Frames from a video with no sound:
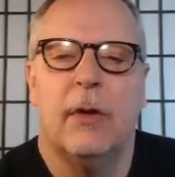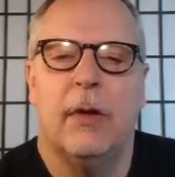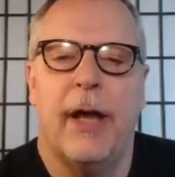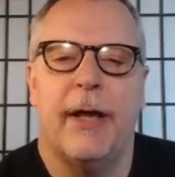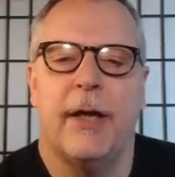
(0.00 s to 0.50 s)

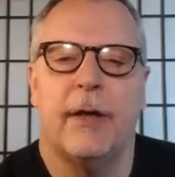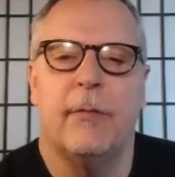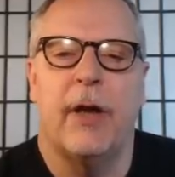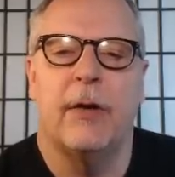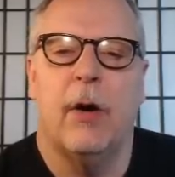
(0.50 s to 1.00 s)
lay
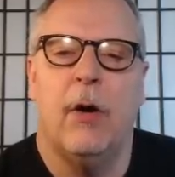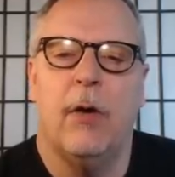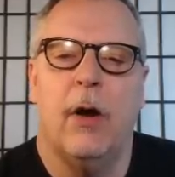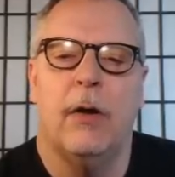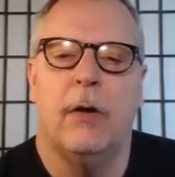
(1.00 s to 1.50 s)
in
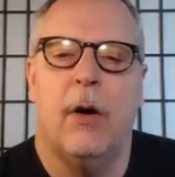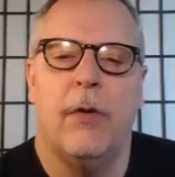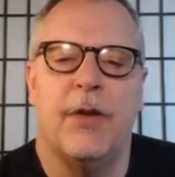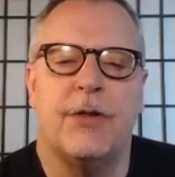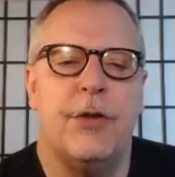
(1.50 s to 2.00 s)

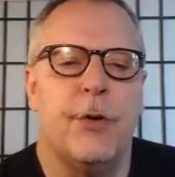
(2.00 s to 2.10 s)
all these